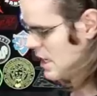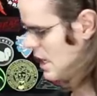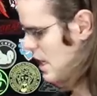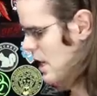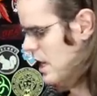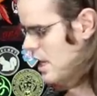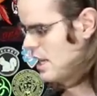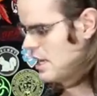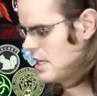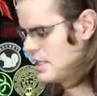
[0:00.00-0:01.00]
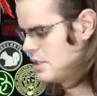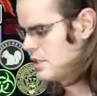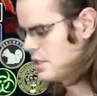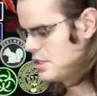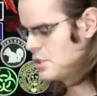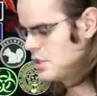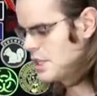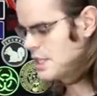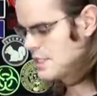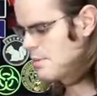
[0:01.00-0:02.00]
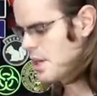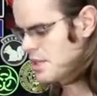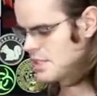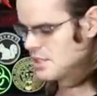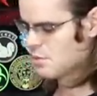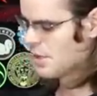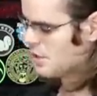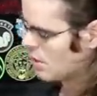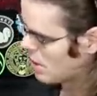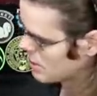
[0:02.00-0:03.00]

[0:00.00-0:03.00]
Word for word: Uh, you could you could get some errors this way. You'll